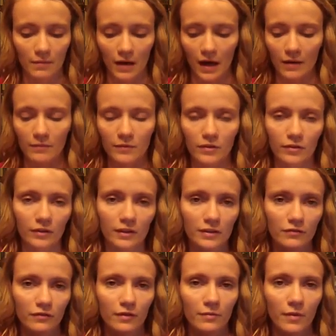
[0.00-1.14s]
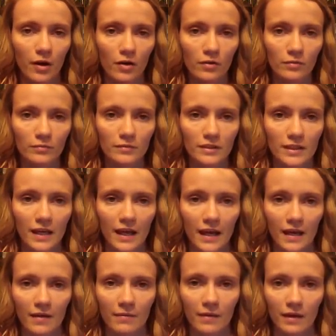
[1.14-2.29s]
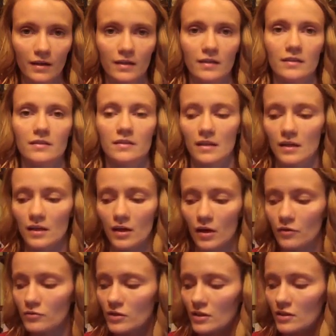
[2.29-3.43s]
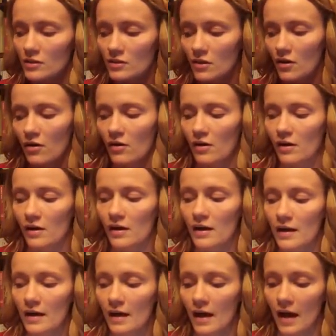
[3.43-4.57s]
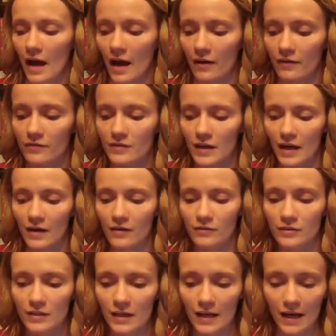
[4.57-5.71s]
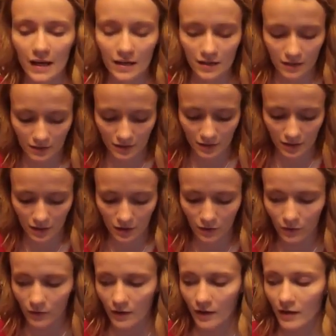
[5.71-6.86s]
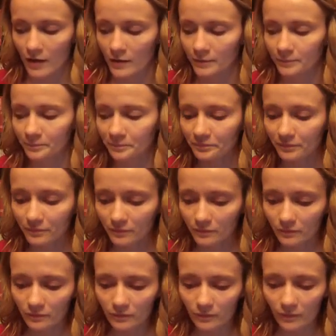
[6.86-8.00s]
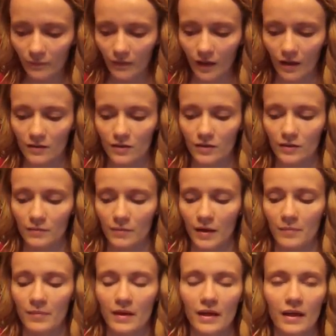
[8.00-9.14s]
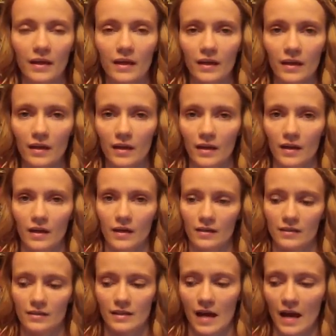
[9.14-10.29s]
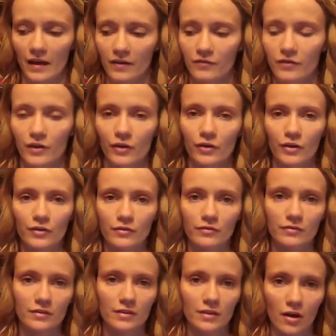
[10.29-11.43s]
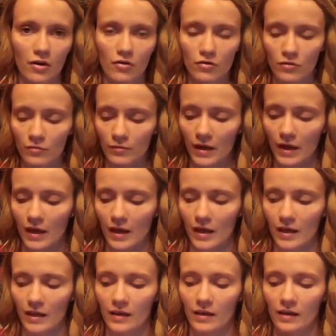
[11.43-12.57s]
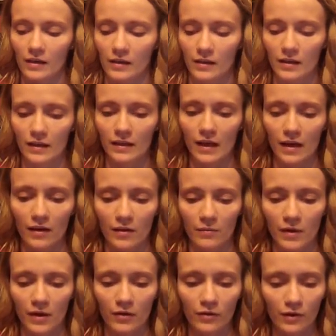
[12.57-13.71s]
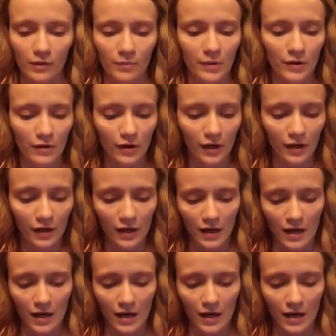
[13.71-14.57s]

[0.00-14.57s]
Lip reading: I'm doing this from home today because the coaches are out of town today. So I took my big stack of recruits home and did that on my own computer.